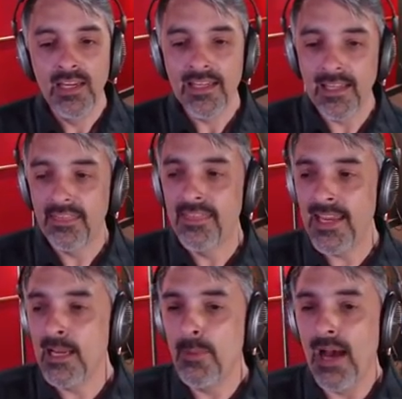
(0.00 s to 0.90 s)
You
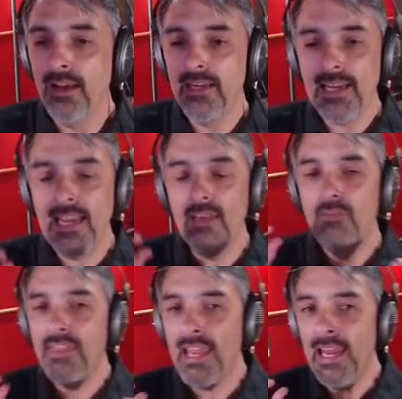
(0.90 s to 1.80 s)
think about it, if
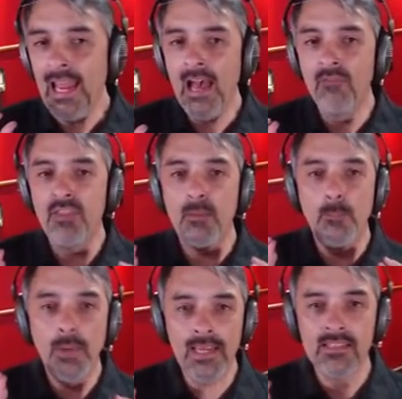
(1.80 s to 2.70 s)
they have the
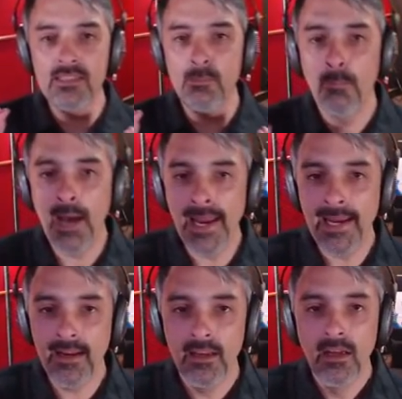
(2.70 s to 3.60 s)
best
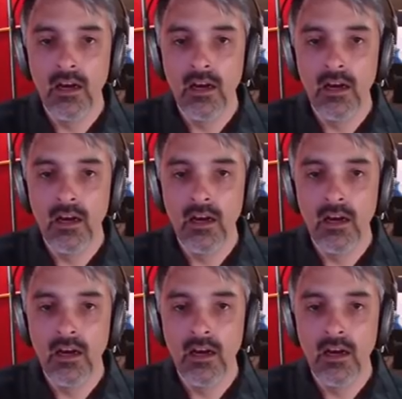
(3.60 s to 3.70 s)
mic